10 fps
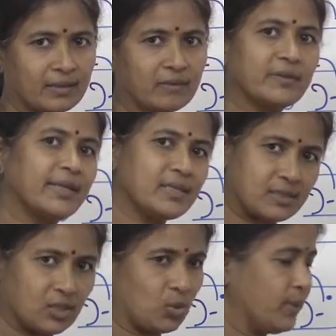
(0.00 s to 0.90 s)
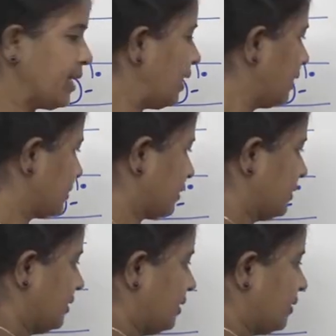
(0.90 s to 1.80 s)
We write downward R.
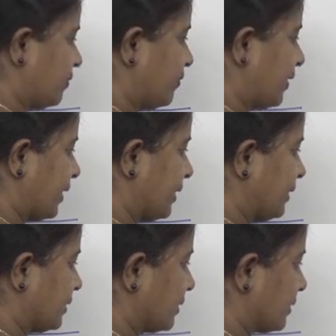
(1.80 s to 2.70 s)
Flyer.